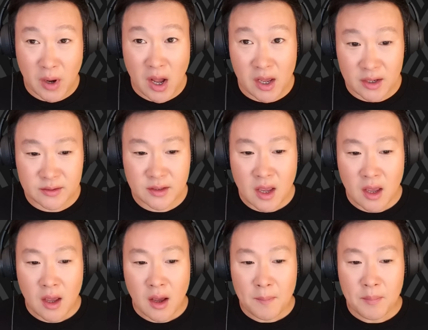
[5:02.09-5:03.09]
buzz,
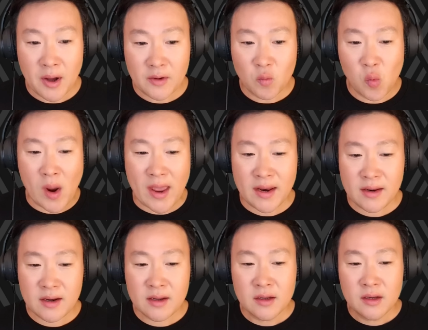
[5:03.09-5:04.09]
but
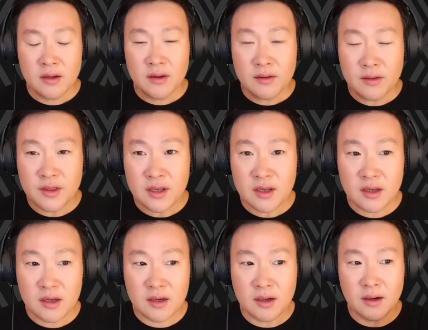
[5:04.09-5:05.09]
when
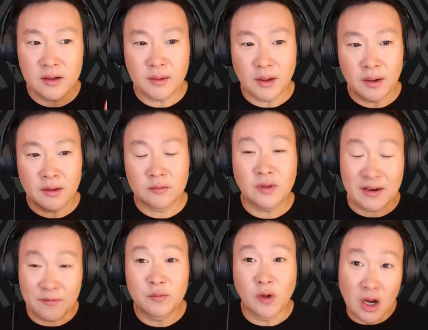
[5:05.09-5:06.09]
the,
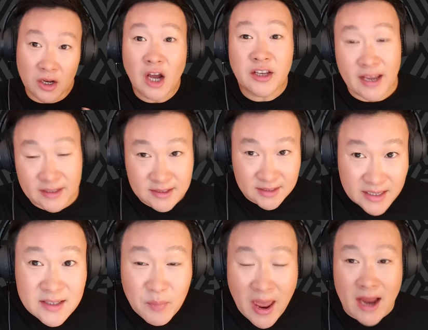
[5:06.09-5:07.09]
against
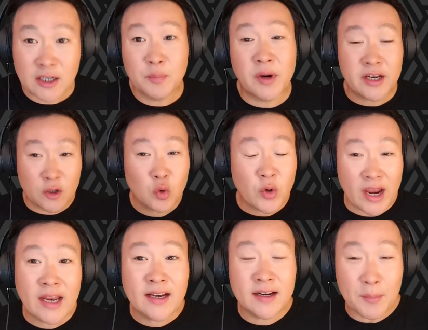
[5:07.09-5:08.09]
dispatch, but it
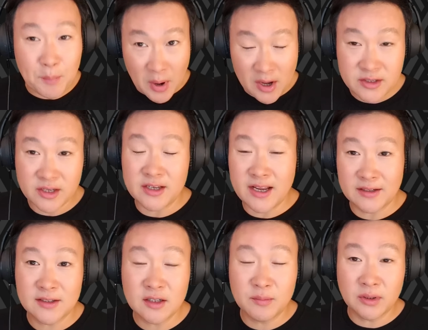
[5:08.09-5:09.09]
created a buzz
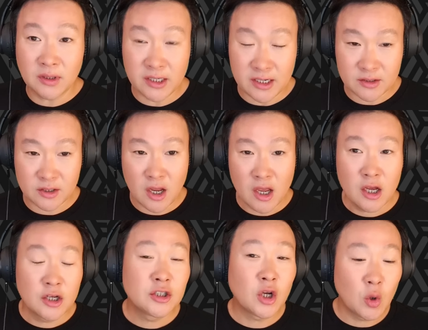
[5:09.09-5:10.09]
against the police.
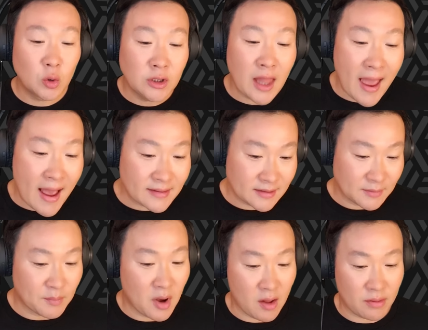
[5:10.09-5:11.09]
So last
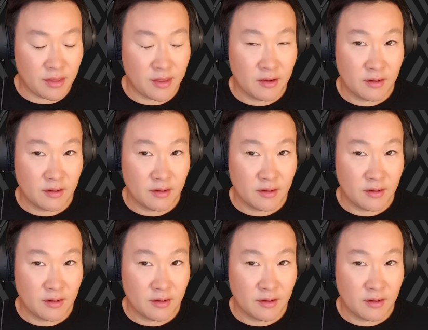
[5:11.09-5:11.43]
month,